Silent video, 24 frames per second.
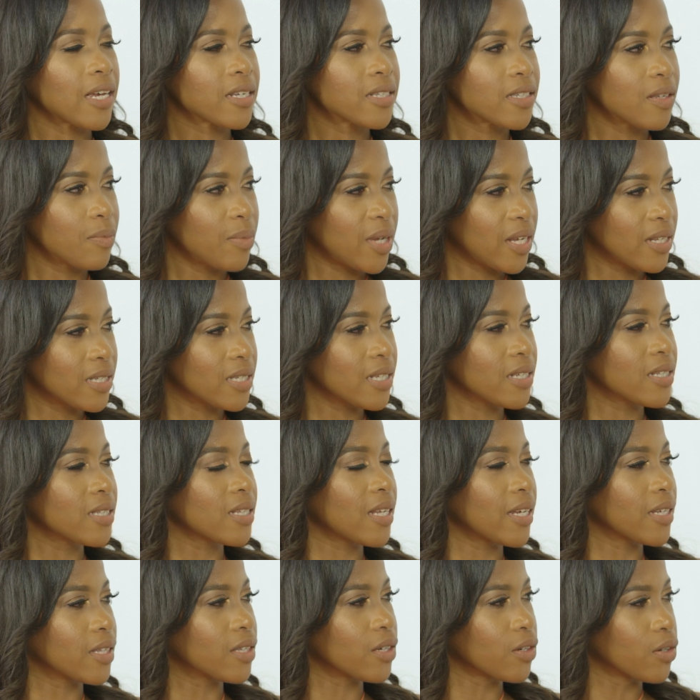cement is
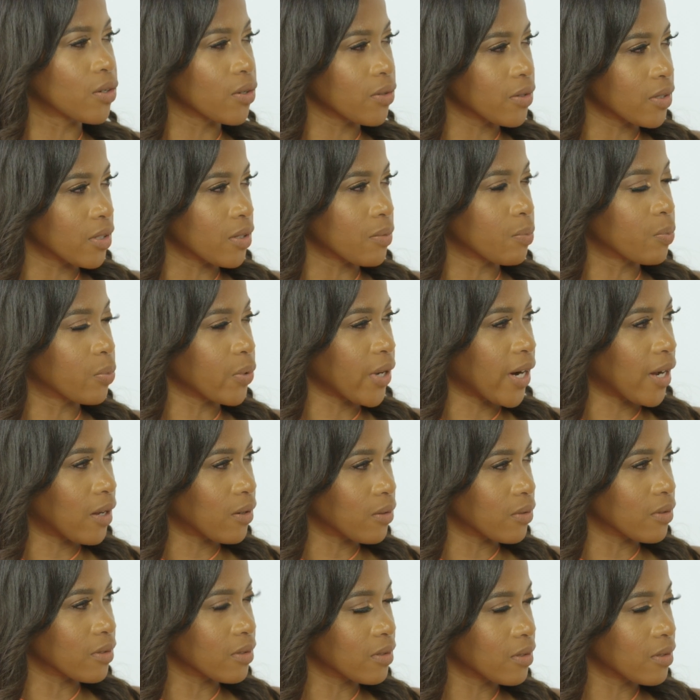like the brown.